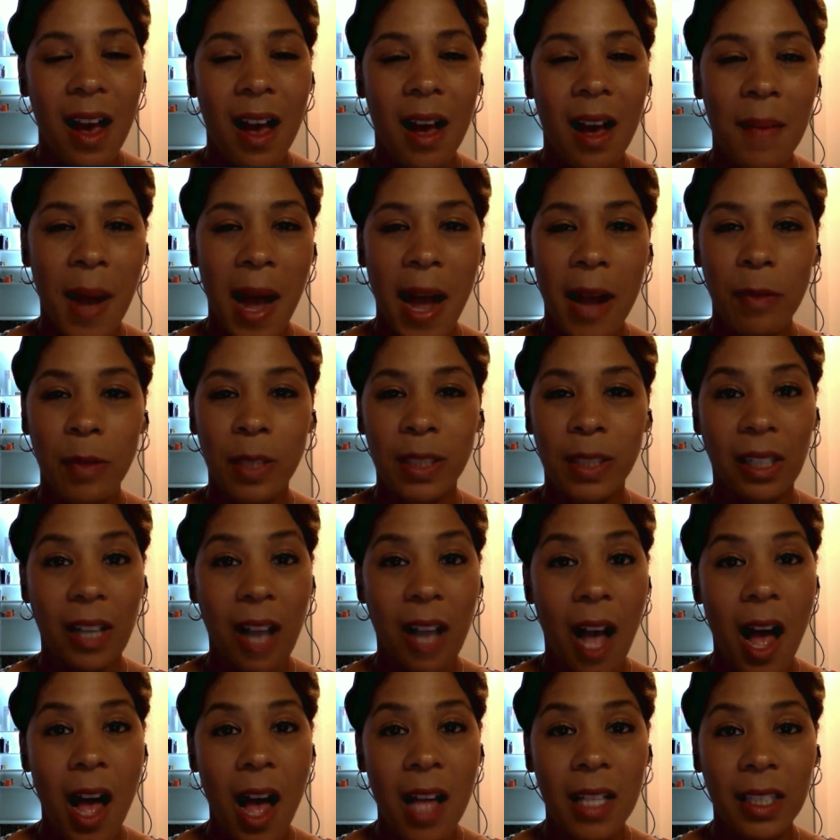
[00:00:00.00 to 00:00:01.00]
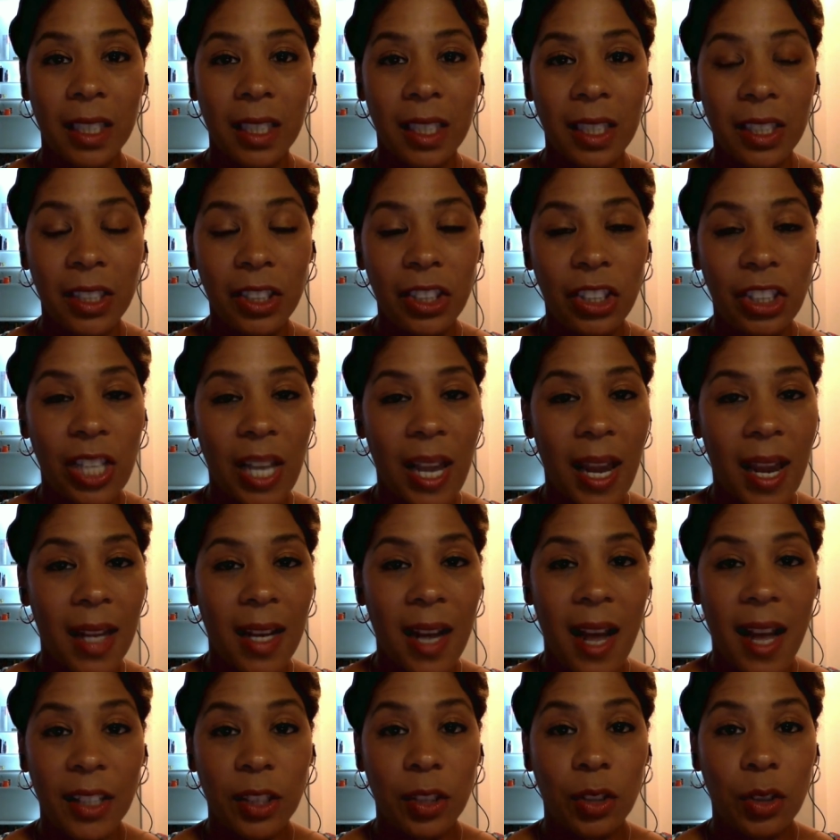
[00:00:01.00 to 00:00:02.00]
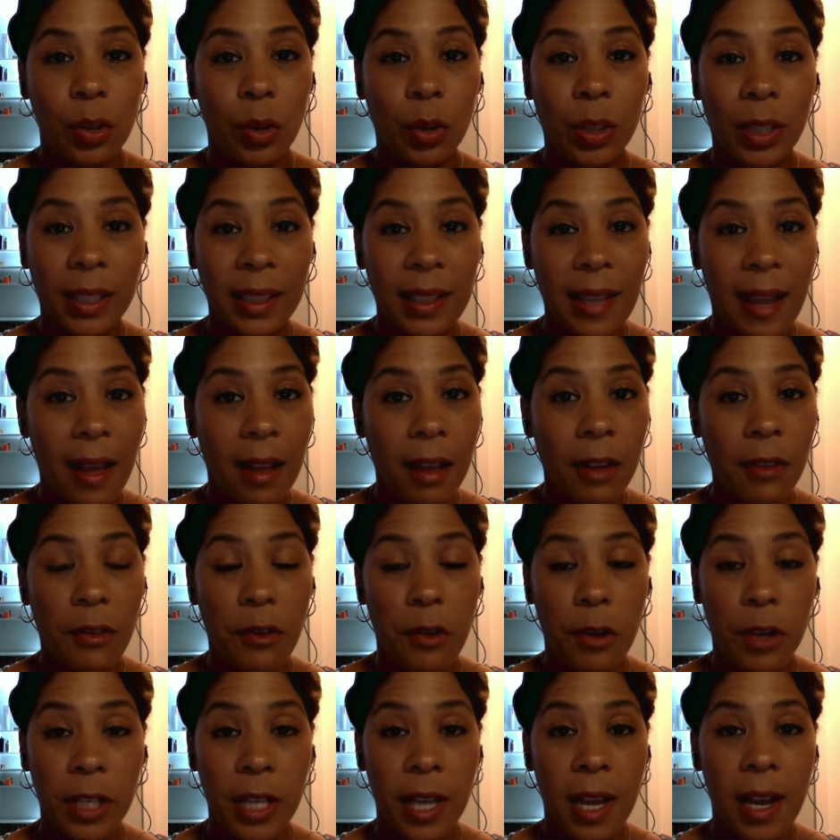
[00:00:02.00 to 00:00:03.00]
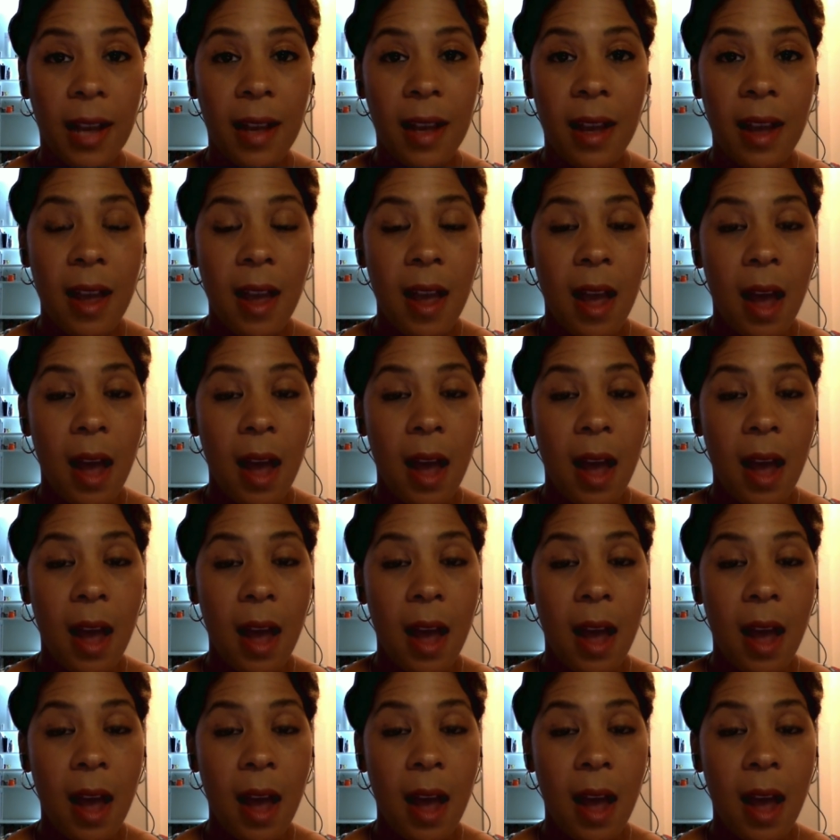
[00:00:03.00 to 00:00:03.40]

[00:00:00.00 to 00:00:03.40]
Um, I went to college college and high school in California,